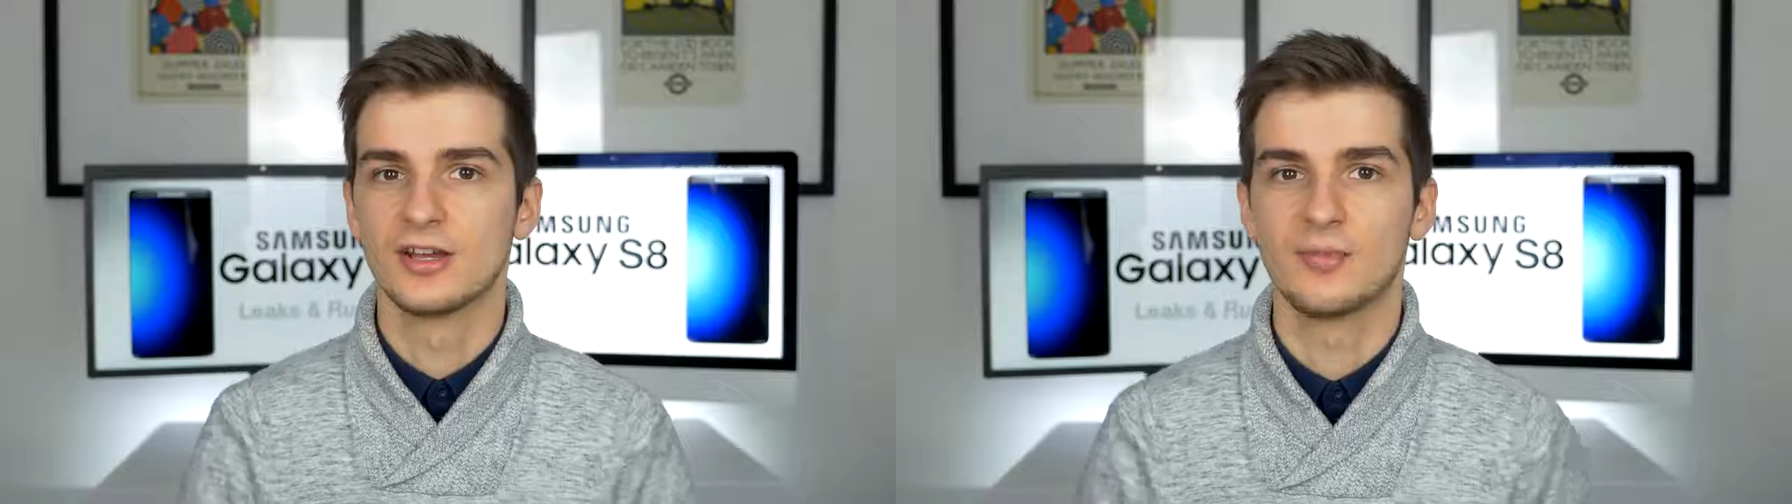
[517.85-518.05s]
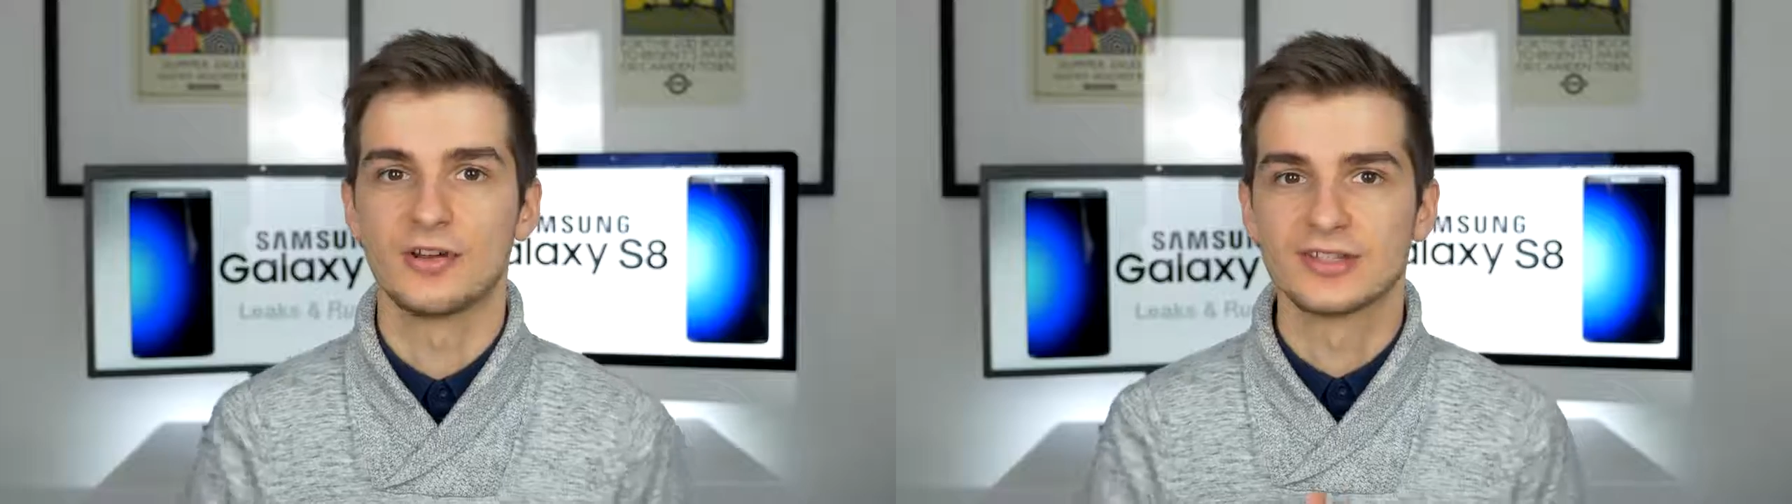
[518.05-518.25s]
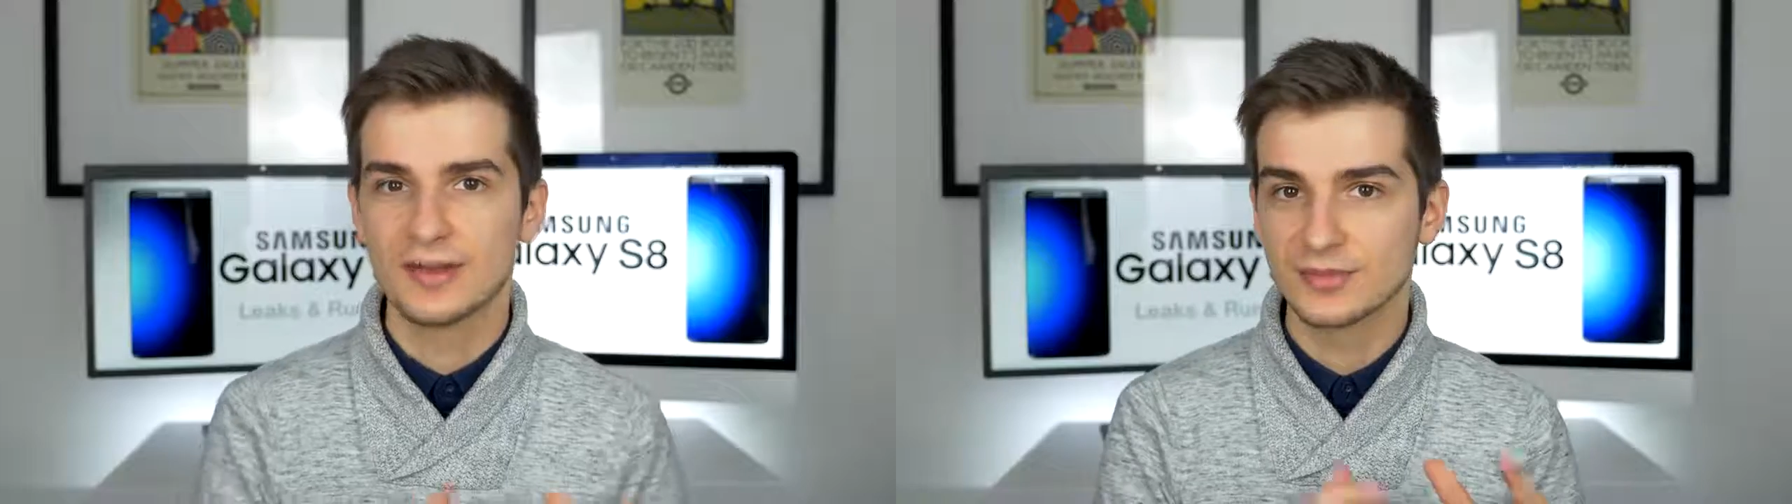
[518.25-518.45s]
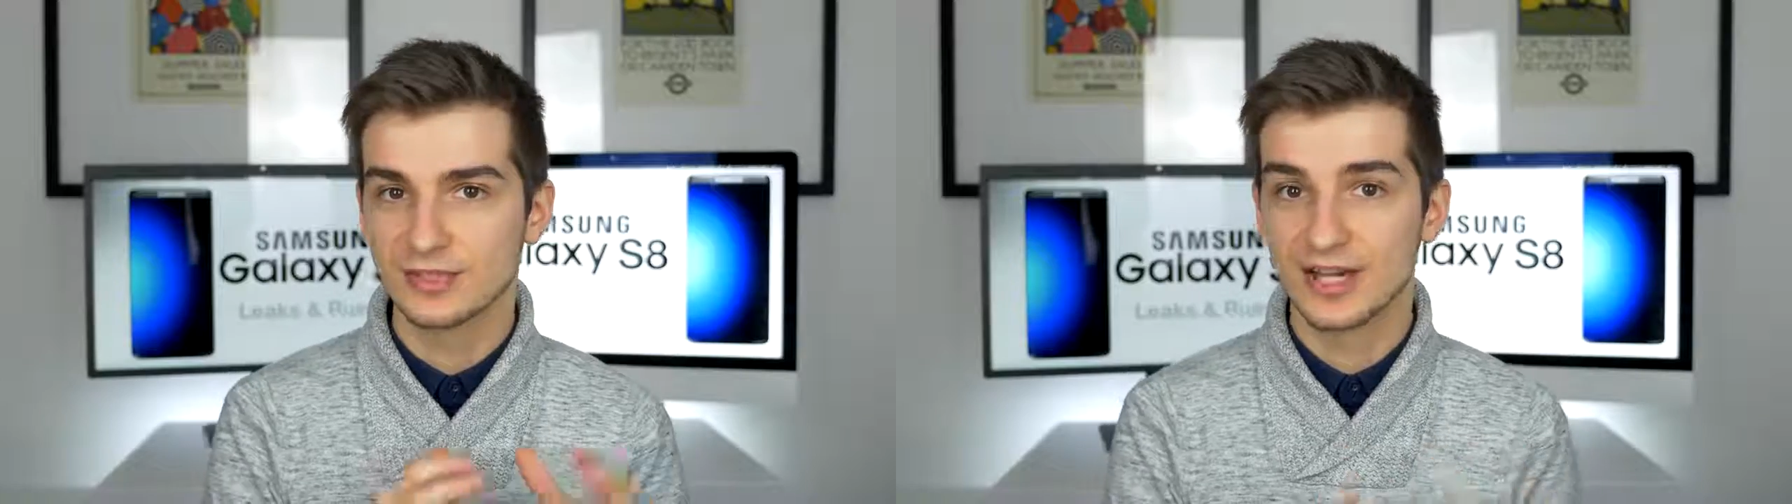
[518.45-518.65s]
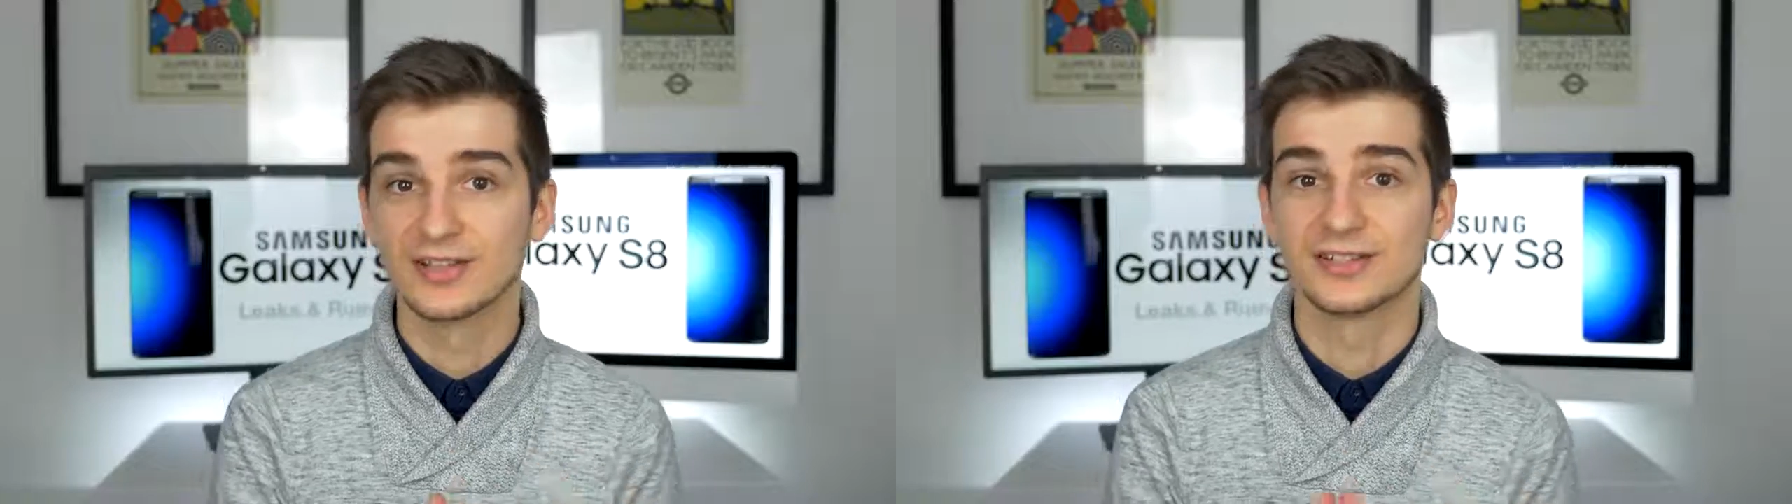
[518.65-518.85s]
about the Samsung
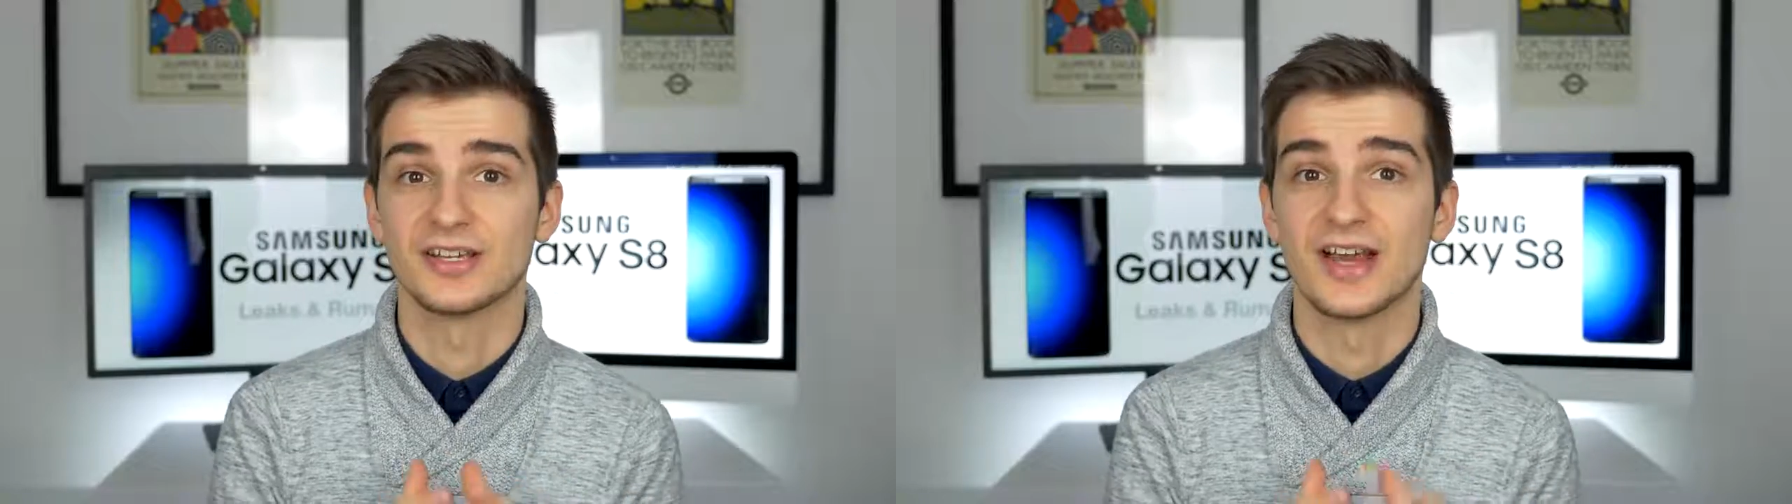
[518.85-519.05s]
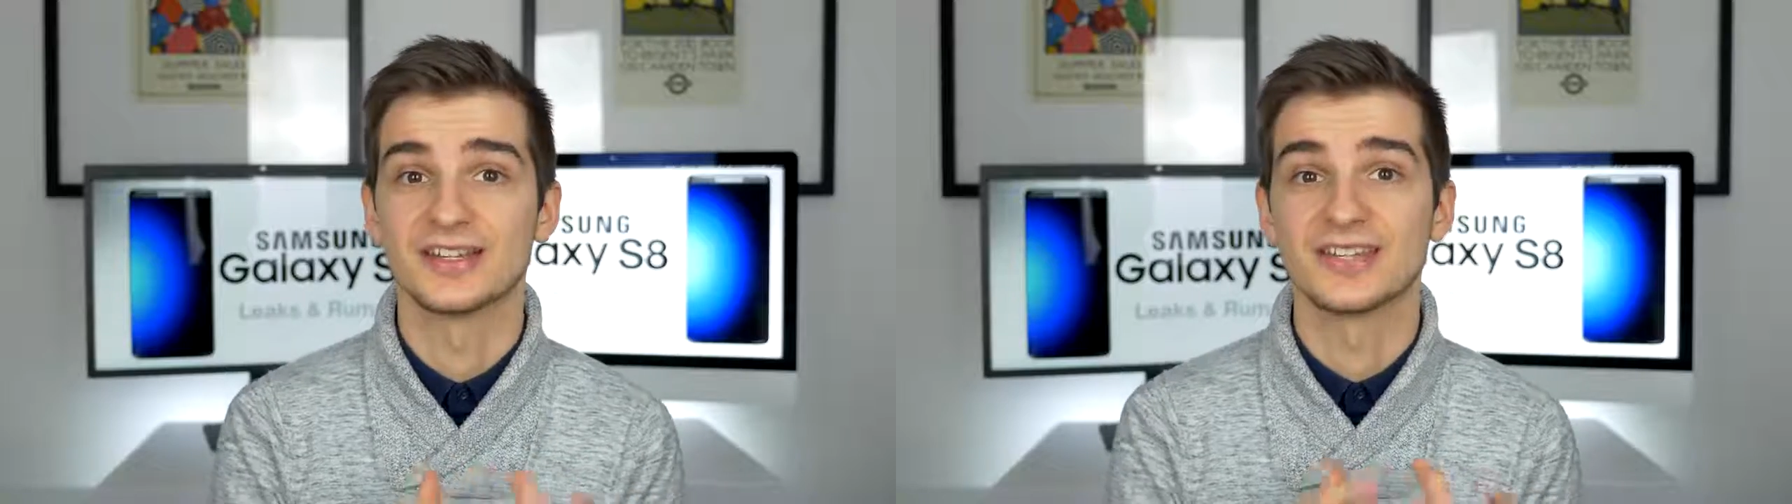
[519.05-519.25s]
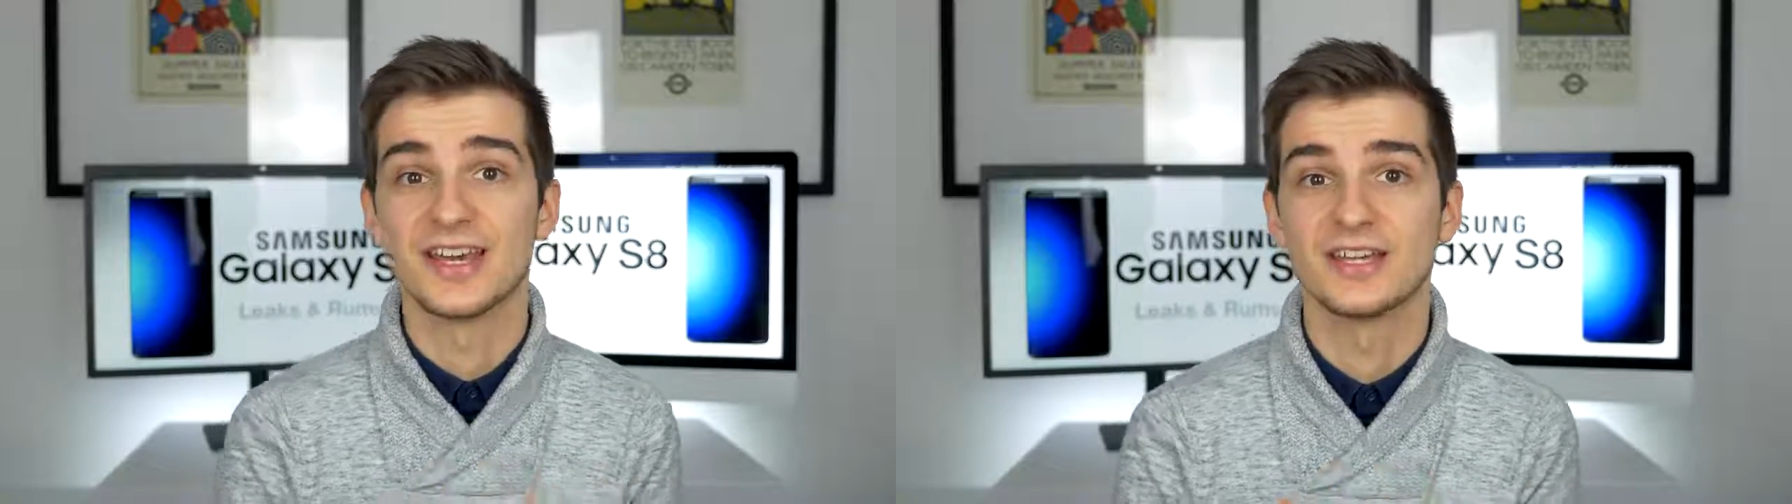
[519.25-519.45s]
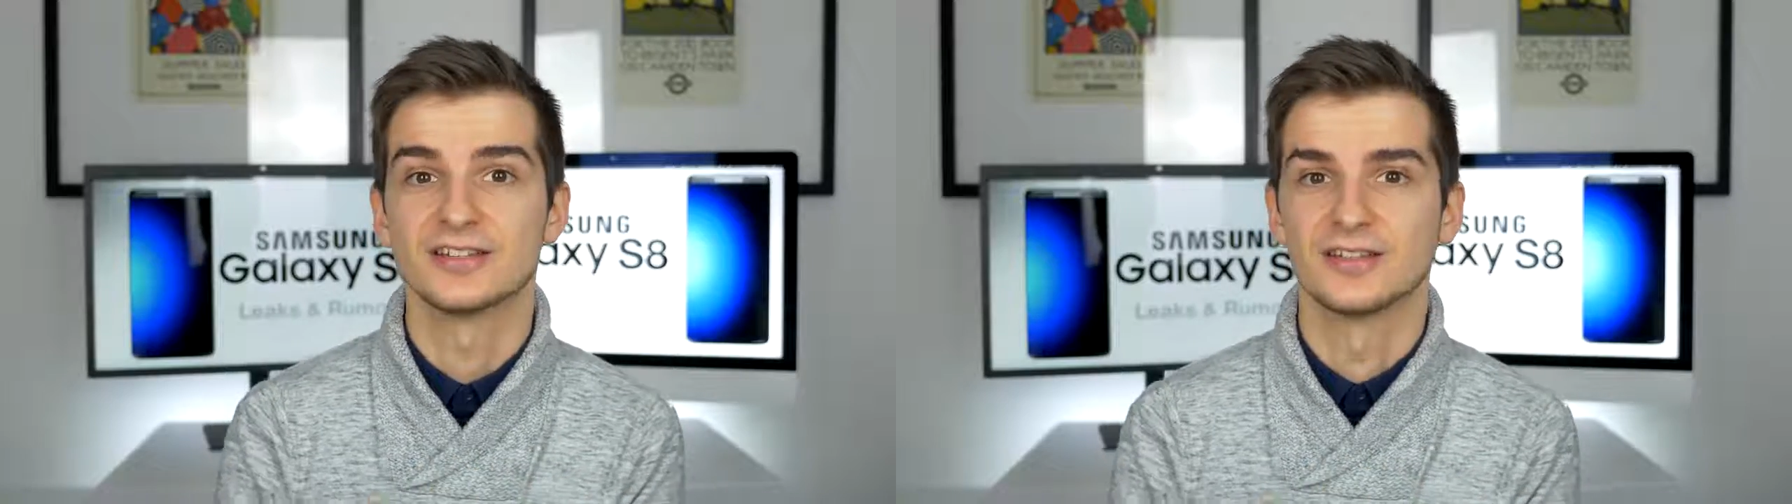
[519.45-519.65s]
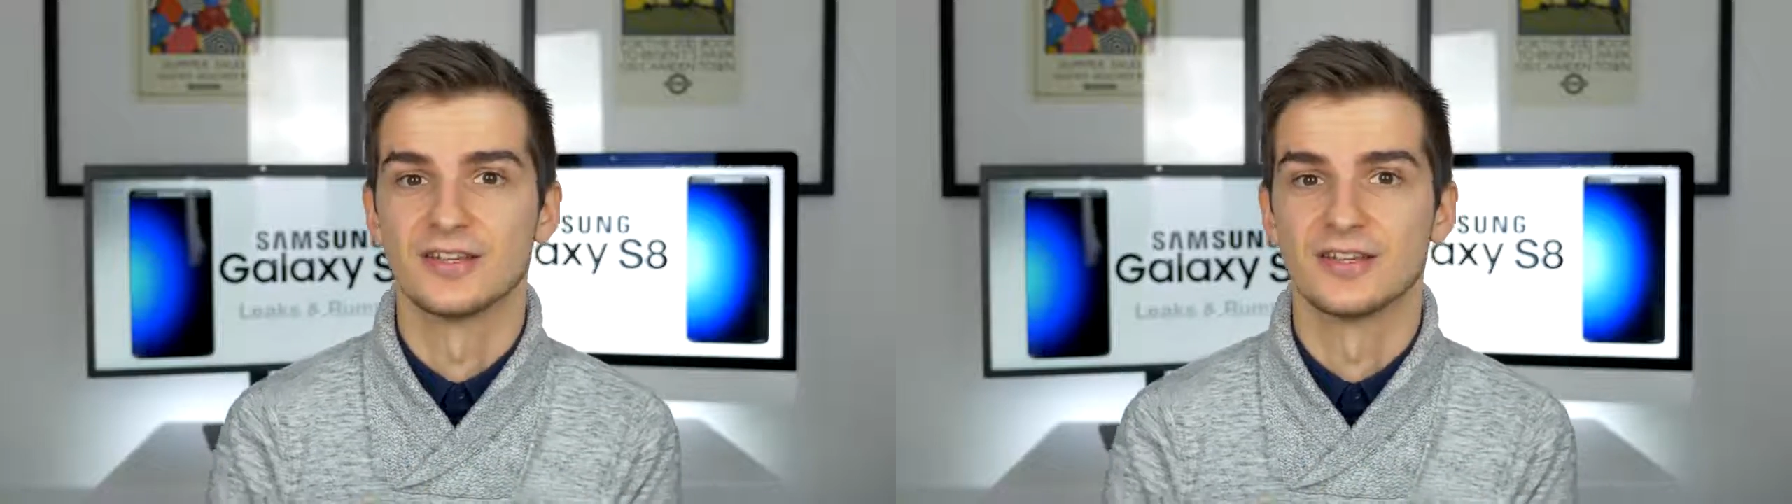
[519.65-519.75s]
Galaxy S8's